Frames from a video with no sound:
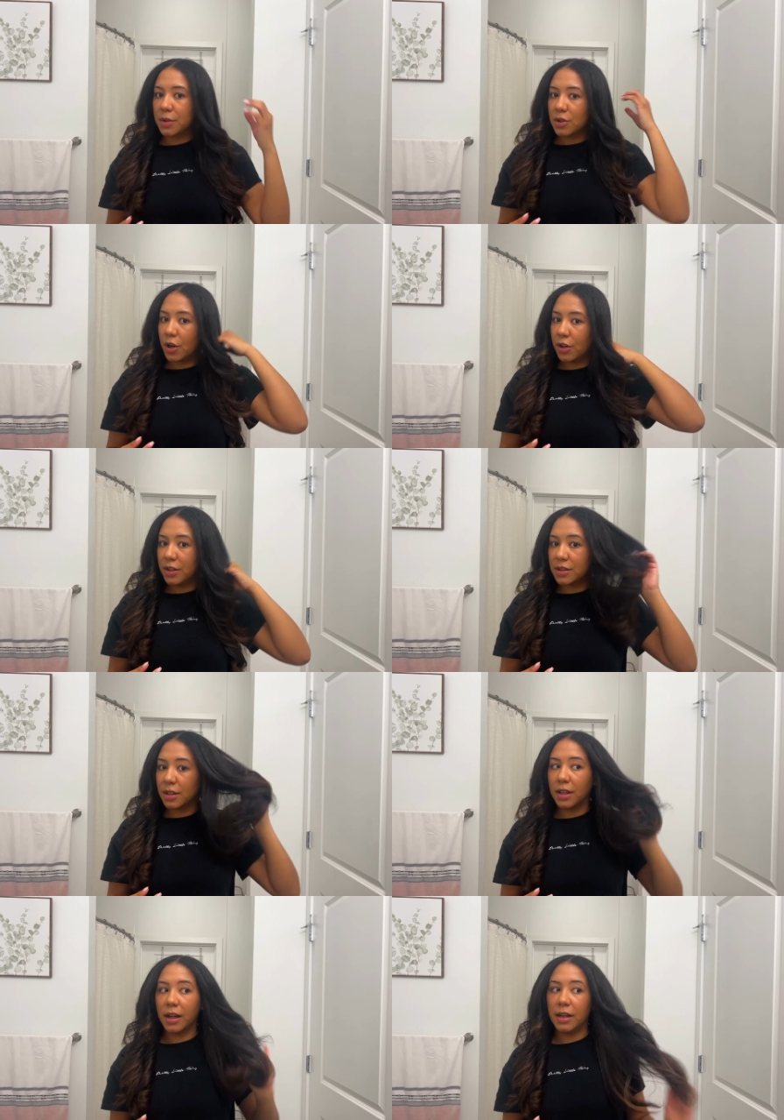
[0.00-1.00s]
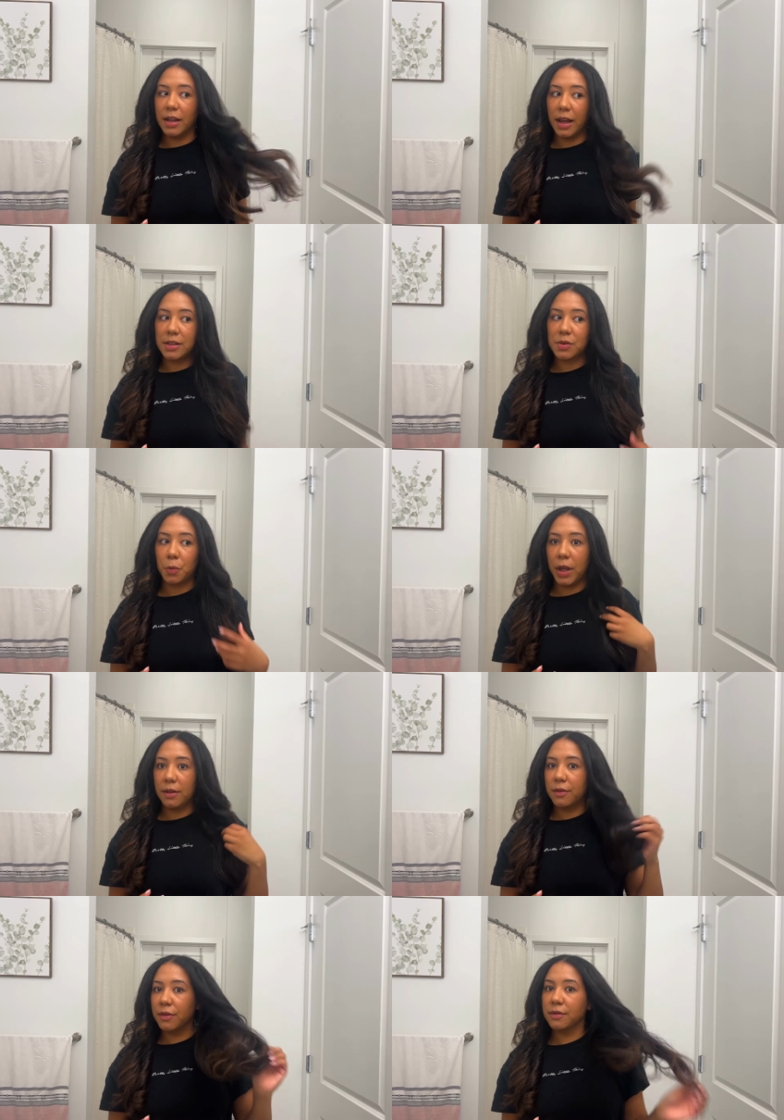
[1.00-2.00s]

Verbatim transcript: turn into like a nice wave.